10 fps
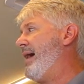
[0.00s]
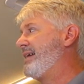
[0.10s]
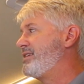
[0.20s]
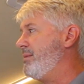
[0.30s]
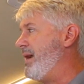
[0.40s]

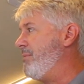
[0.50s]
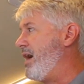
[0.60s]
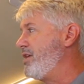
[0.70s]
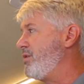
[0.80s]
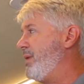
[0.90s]
Back to the main
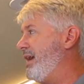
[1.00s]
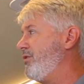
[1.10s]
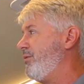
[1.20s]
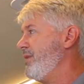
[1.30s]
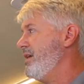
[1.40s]
monitor
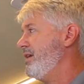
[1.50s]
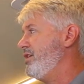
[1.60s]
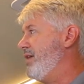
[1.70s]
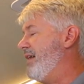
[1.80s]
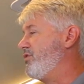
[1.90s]
panel,
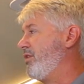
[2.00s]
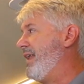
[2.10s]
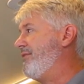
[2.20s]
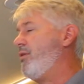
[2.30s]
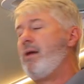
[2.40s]
you have your
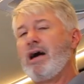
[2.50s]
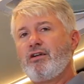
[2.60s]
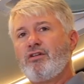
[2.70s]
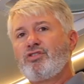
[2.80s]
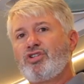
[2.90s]
level
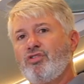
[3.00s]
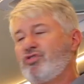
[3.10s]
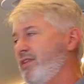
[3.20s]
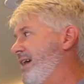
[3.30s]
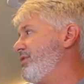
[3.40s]
monitor,
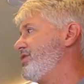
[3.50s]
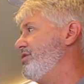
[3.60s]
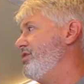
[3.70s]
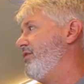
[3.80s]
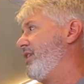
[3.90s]
shows your
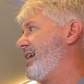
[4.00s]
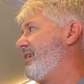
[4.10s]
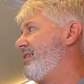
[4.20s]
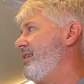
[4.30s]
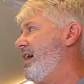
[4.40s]
levels in your different
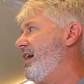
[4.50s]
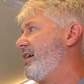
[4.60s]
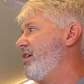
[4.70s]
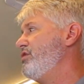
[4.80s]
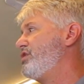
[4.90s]

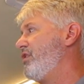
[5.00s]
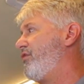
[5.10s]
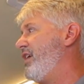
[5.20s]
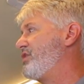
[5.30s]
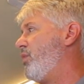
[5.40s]
coach, so
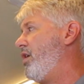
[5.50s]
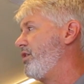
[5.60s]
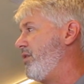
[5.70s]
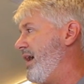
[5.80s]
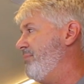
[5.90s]
fresh
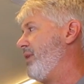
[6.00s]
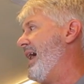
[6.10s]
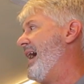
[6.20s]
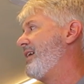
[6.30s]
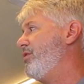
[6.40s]
water, gray,
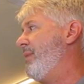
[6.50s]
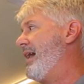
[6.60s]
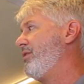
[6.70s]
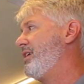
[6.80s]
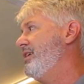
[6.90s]
black, your
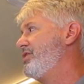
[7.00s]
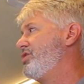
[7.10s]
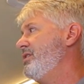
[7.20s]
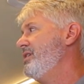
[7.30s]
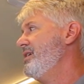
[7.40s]
battery
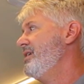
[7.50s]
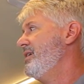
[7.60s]
condition.